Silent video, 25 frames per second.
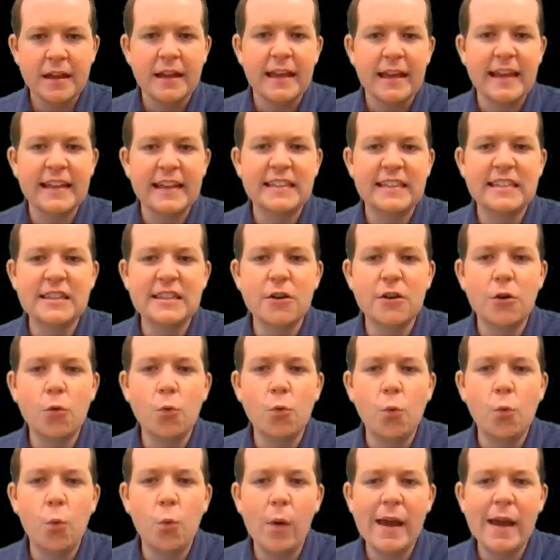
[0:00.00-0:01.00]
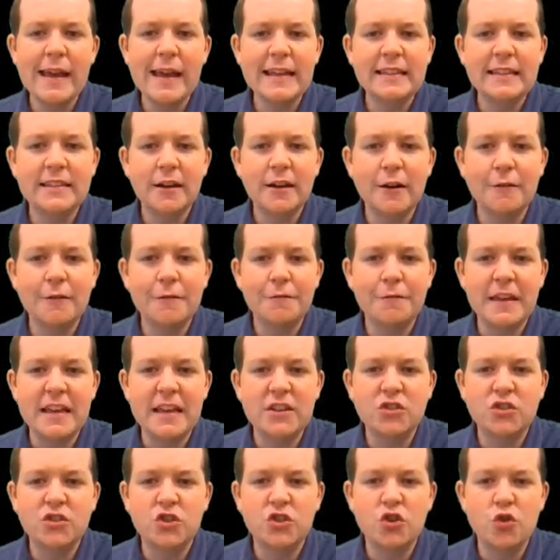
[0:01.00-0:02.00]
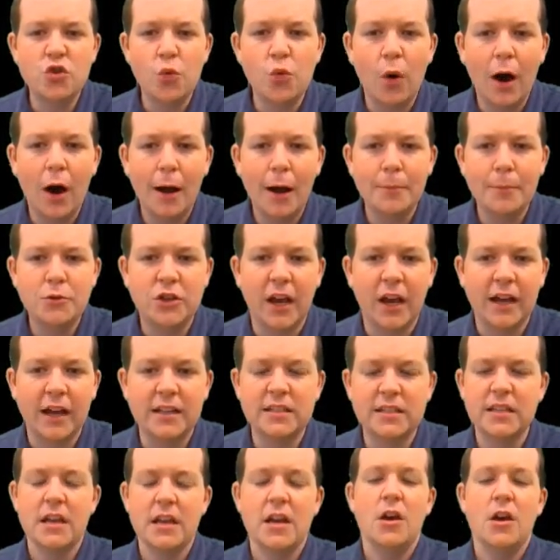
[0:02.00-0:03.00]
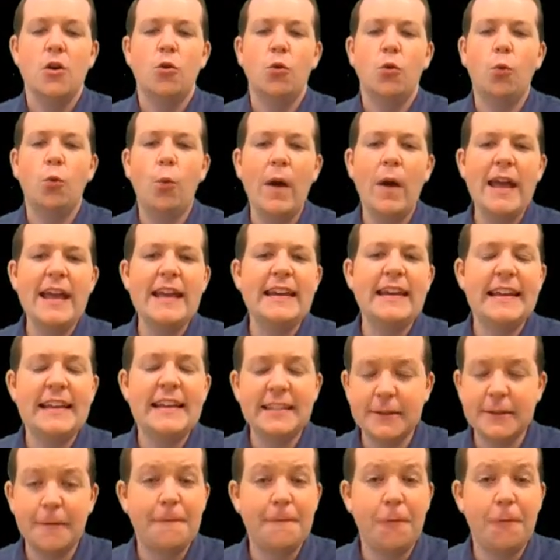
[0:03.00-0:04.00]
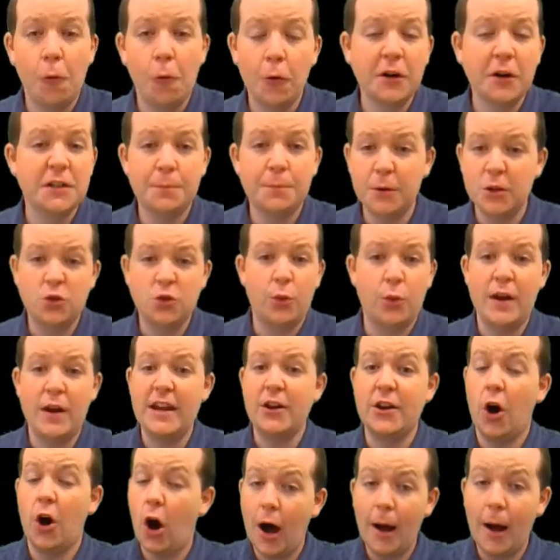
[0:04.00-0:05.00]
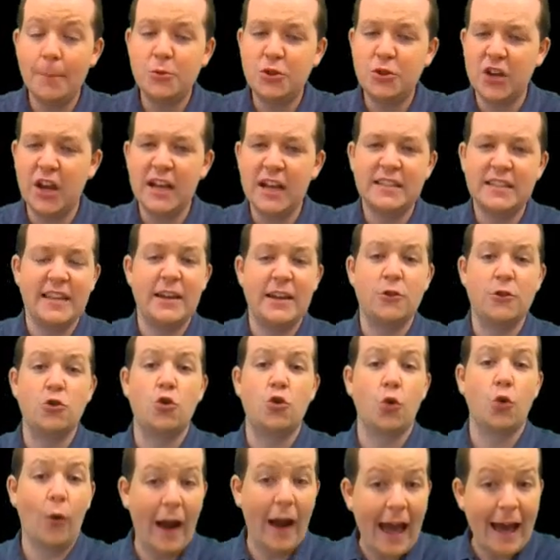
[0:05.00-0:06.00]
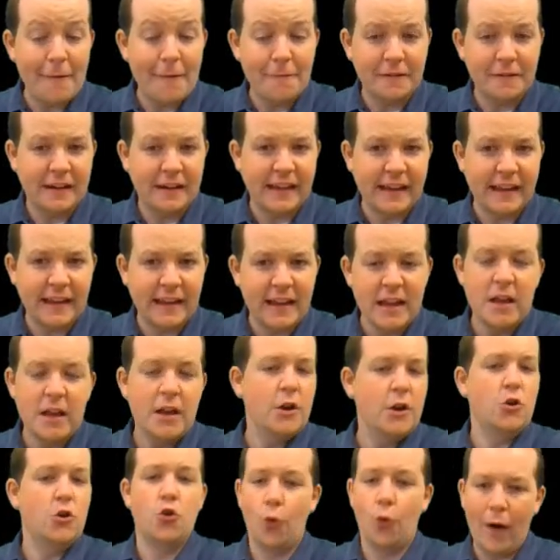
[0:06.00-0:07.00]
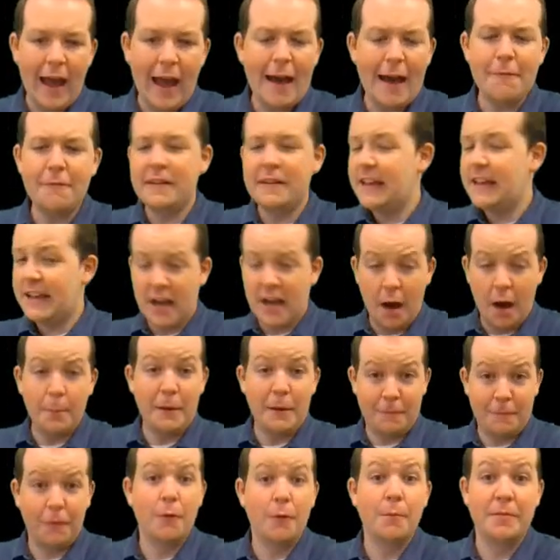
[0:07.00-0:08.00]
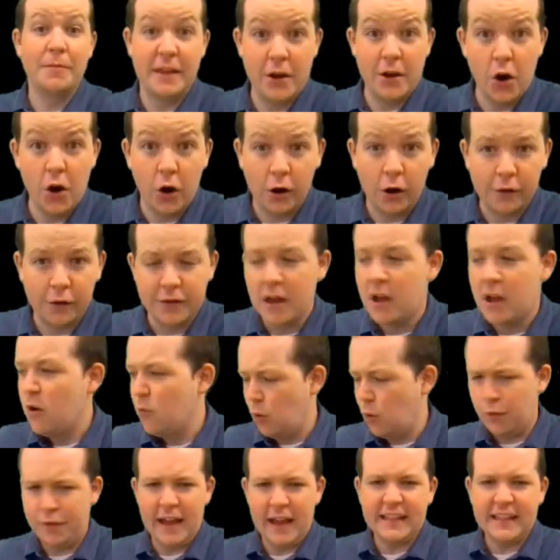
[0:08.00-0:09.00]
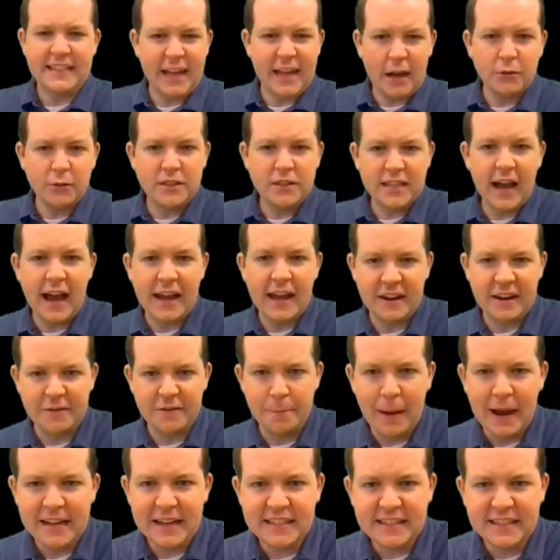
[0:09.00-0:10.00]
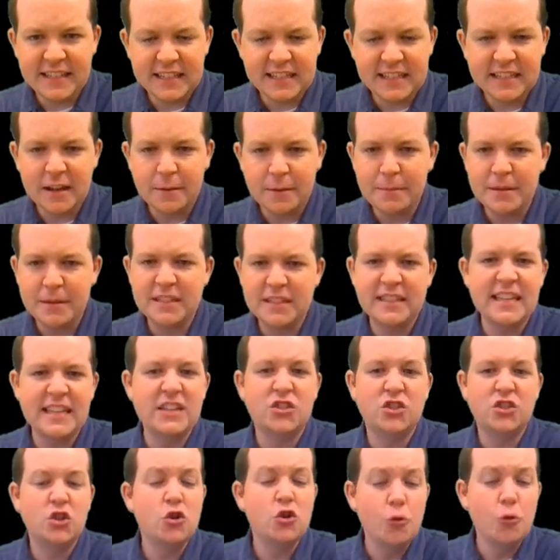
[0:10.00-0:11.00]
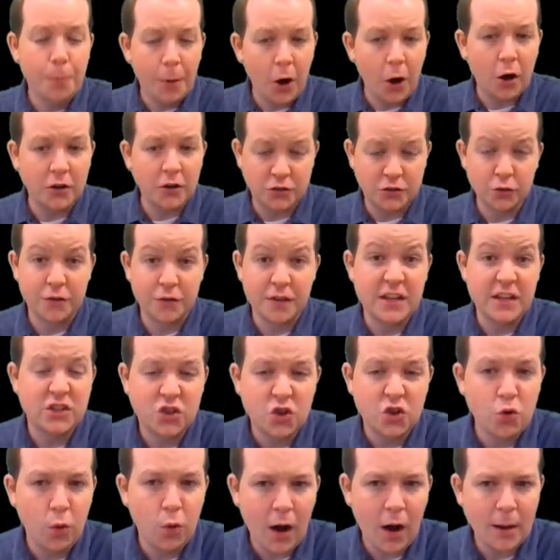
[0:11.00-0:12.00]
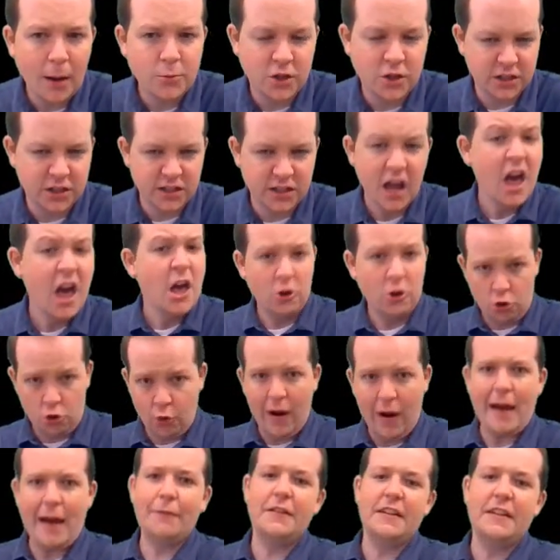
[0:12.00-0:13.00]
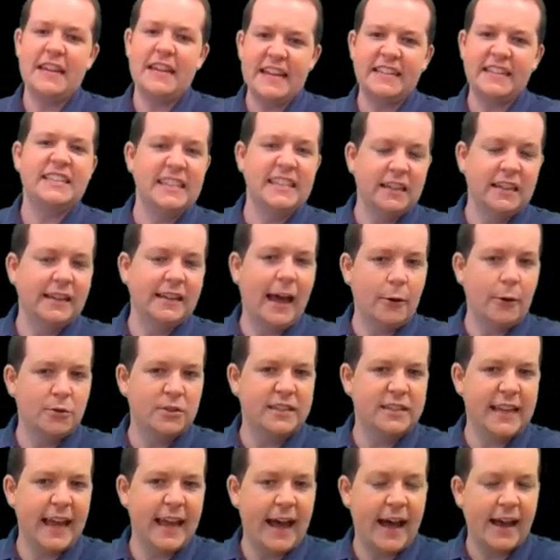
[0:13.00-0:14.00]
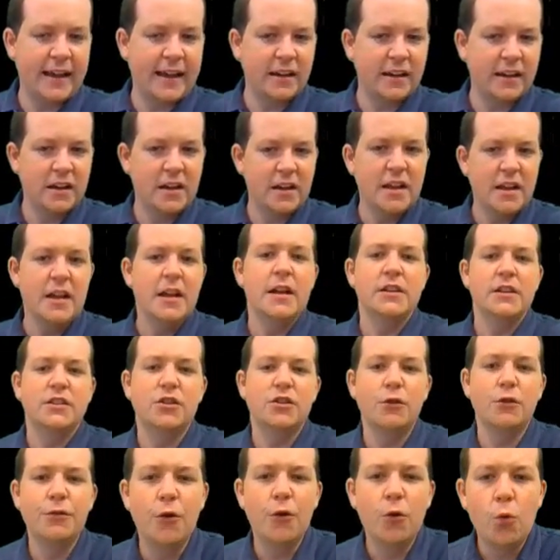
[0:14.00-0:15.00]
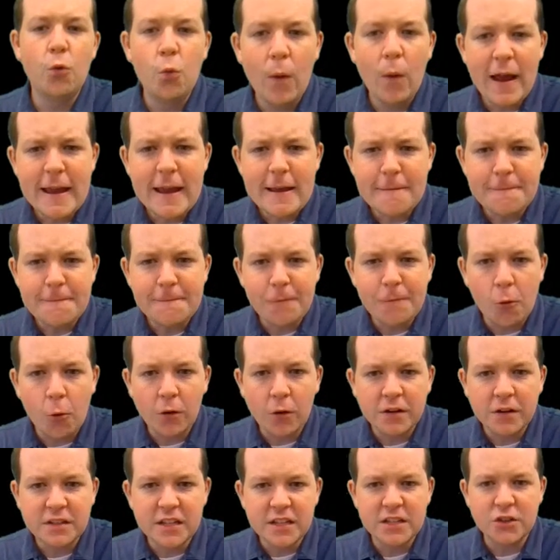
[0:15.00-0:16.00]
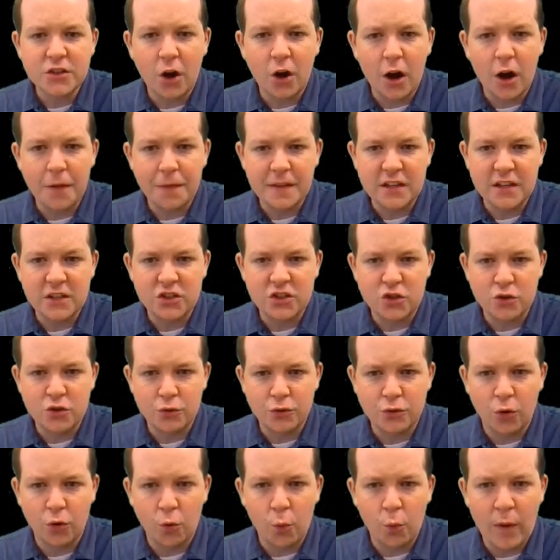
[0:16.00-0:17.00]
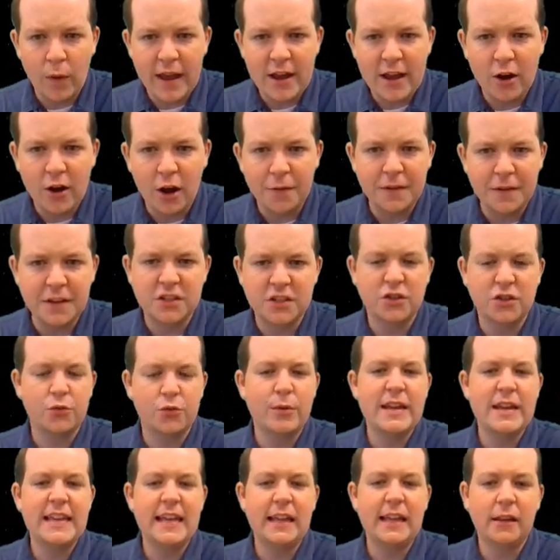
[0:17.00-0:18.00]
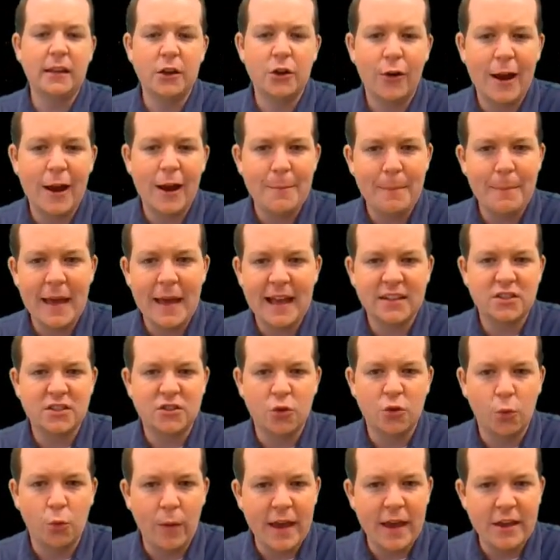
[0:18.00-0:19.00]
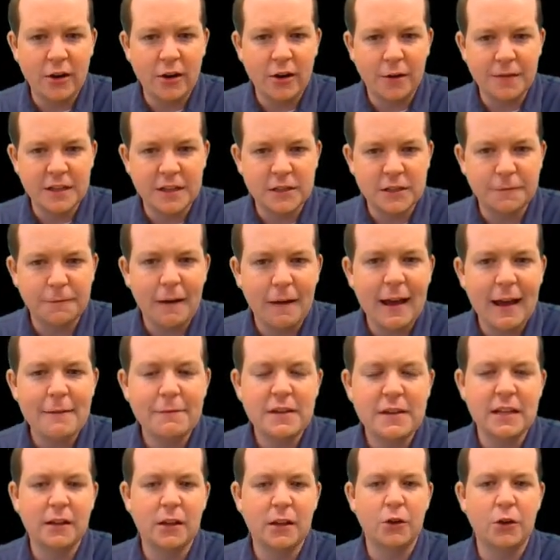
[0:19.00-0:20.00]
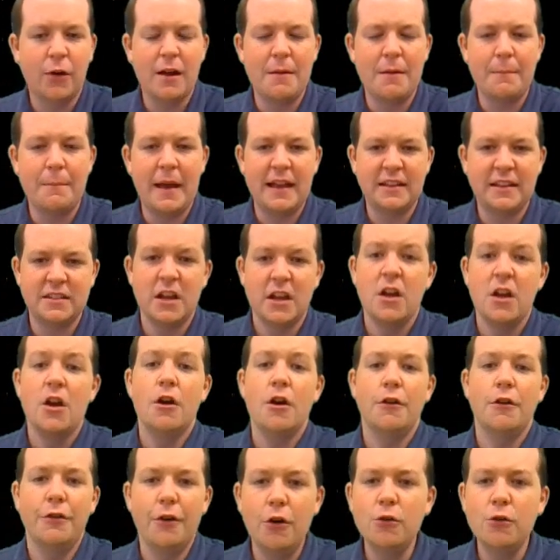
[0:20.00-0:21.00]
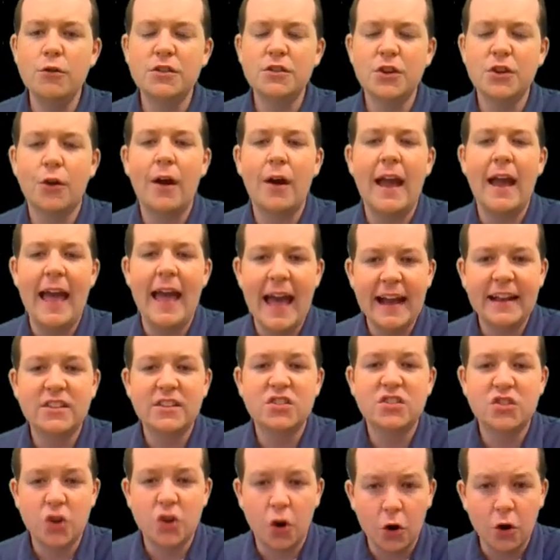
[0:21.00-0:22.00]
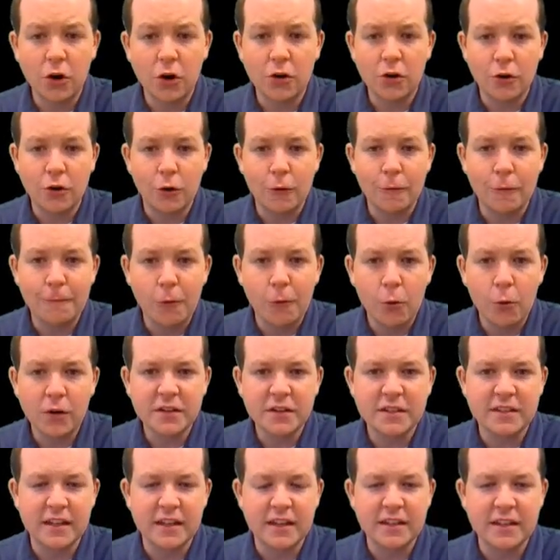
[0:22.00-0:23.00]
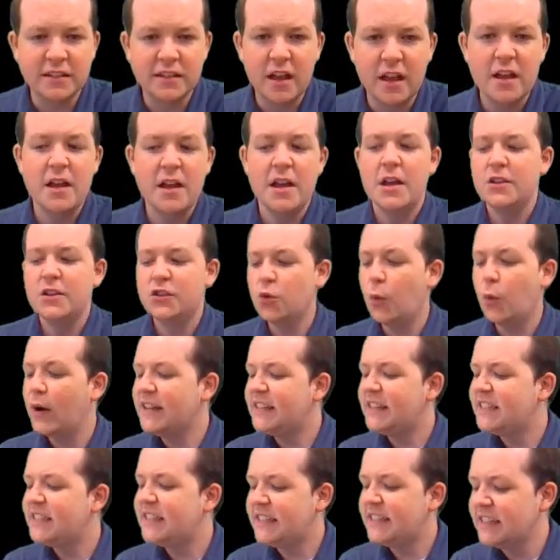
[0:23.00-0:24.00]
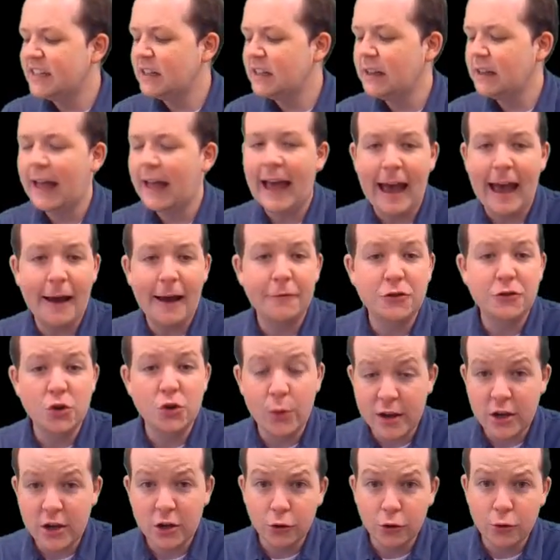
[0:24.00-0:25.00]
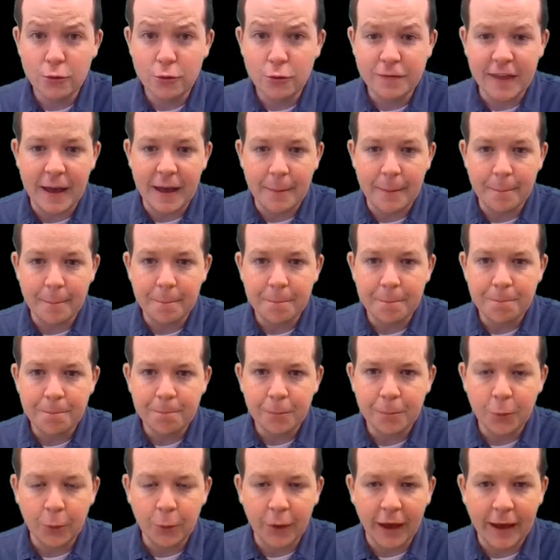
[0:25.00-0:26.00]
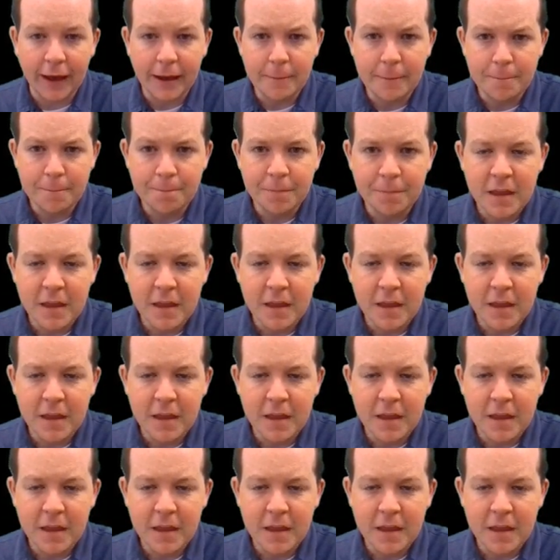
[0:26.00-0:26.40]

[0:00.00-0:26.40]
It's the weight of these two objects. Weight is a force between objects and gravity. Gravity coming from the Earth, well, that's outside. If my system is these two balls or these two objects, gravity is still outside. So the weight forces on these two, the weight on this 3 kilogram mass, the weight on this 5 kilogram mass, those are external forces. So I'd still have to include them, okay?